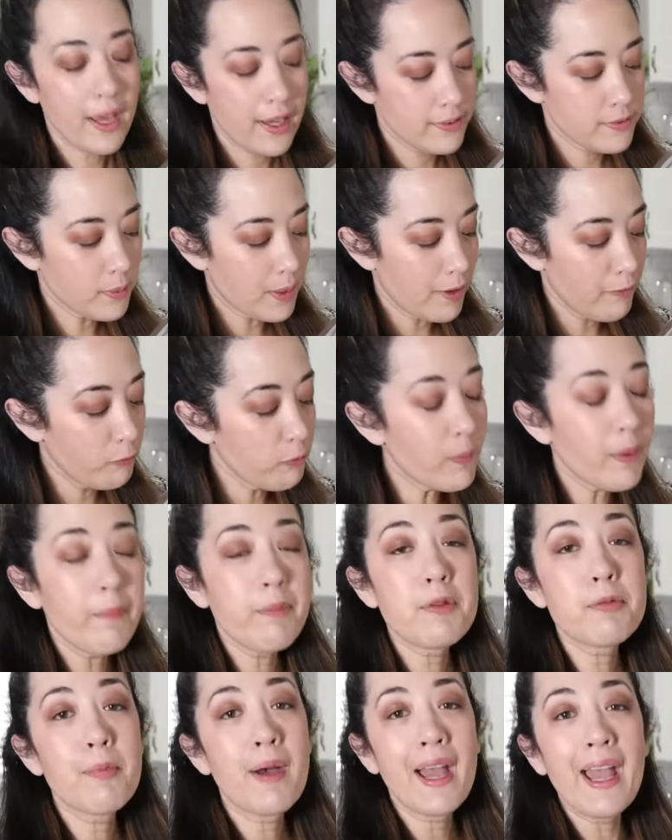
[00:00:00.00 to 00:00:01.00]
Okay, so I
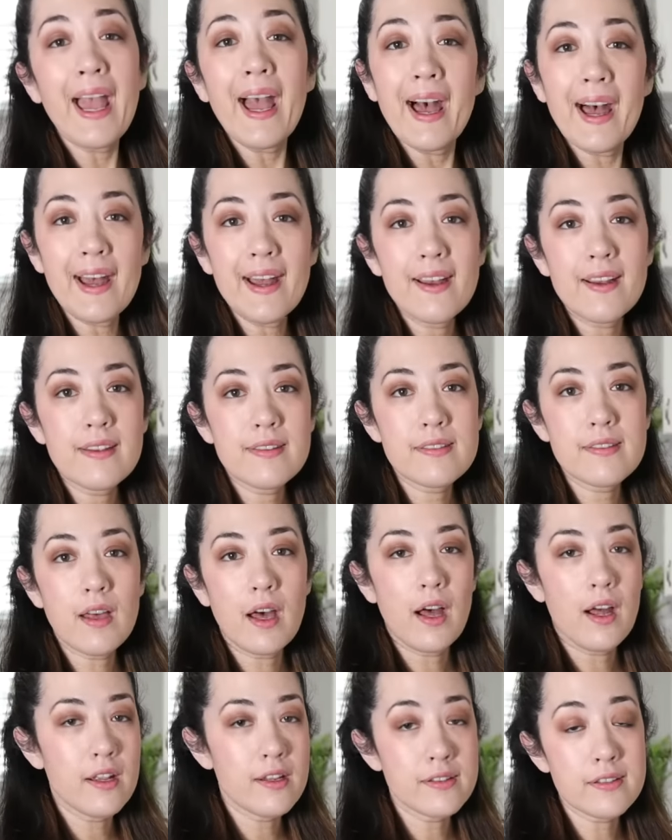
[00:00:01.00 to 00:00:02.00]
whipped my eggs
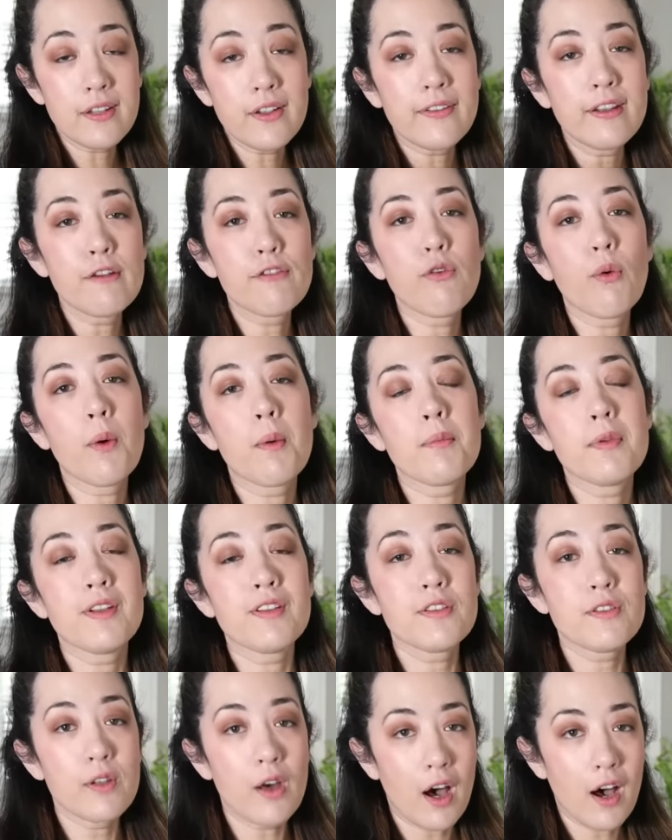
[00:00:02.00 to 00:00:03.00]
uh, until they
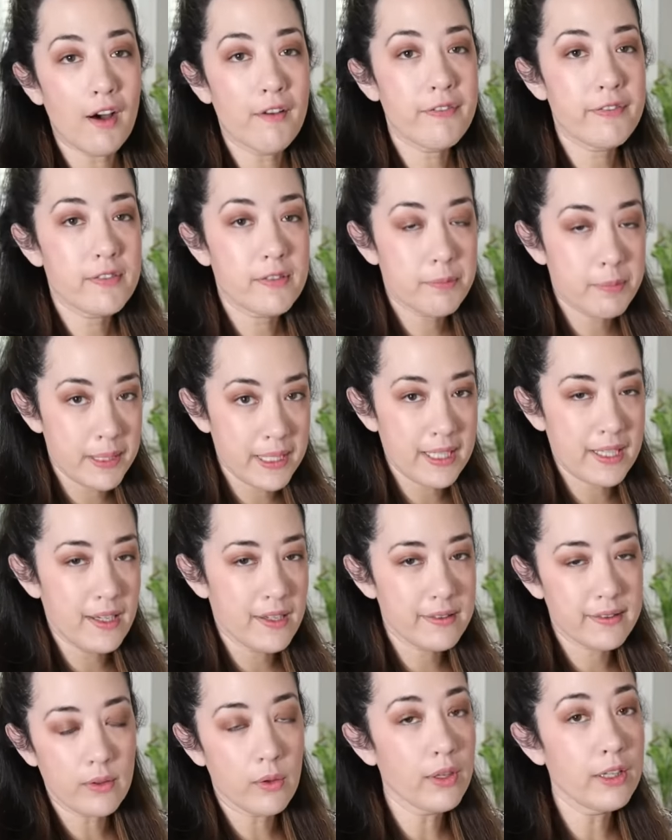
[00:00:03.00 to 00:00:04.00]
formed soft
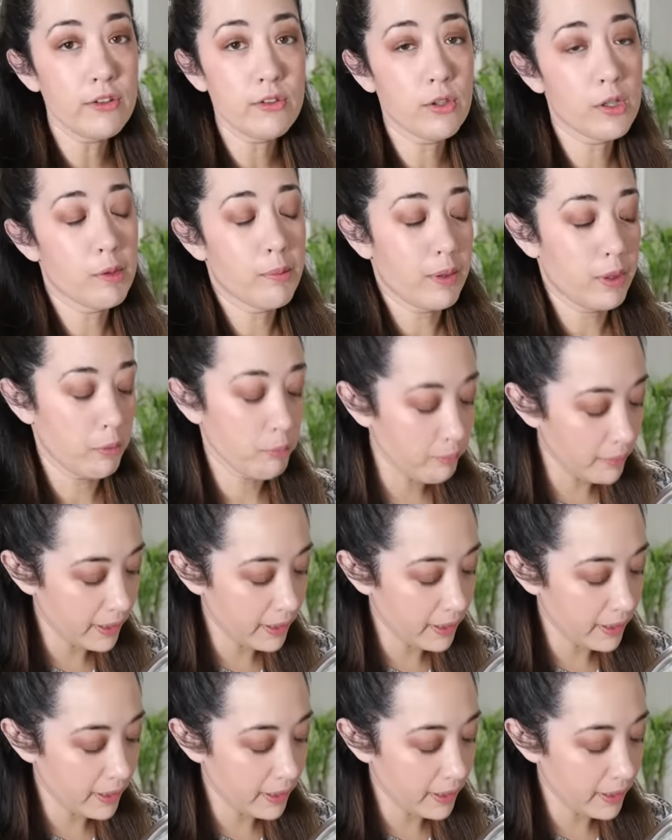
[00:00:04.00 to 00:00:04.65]
peaks. It only took about a